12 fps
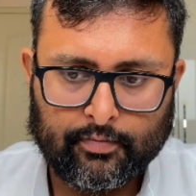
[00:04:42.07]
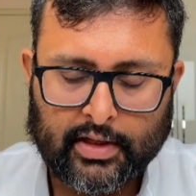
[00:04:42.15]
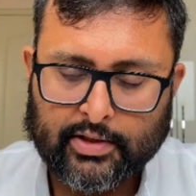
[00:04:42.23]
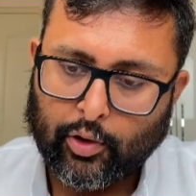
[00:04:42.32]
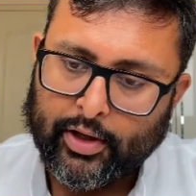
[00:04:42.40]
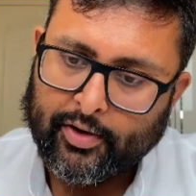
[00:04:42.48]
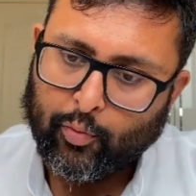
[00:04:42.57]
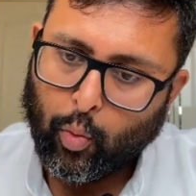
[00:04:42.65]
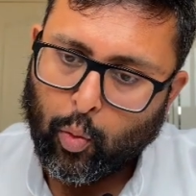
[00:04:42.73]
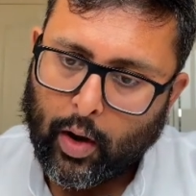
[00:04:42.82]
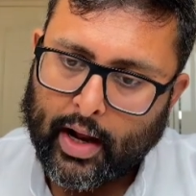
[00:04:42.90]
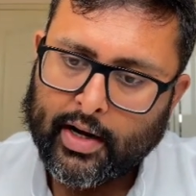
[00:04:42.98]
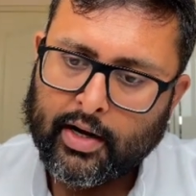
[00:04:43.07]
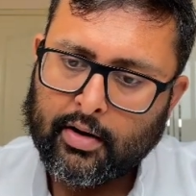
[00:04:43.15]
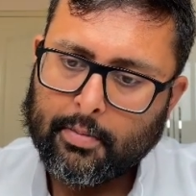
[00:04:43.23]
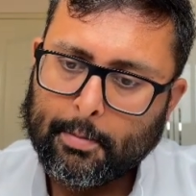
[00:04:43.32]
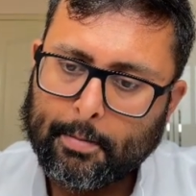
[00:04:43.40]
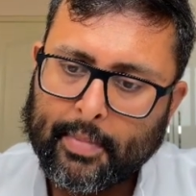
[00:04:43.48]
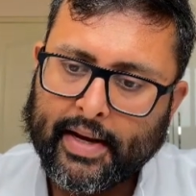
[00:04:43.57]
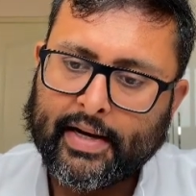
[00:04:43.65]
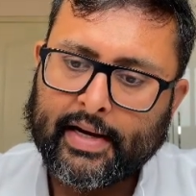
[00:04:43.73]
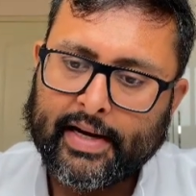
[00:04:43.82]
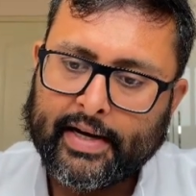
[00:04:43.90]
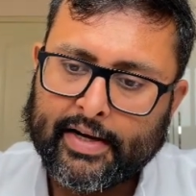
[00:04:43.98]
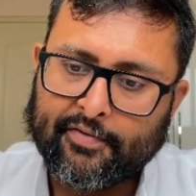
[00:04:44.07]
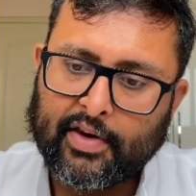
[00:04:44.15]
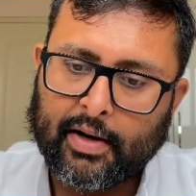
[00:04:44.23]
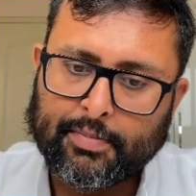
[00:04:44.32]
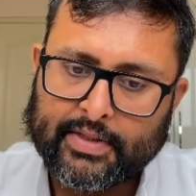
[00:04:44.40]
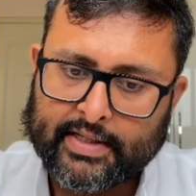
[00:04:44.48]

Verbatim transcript: There's only one mainly developed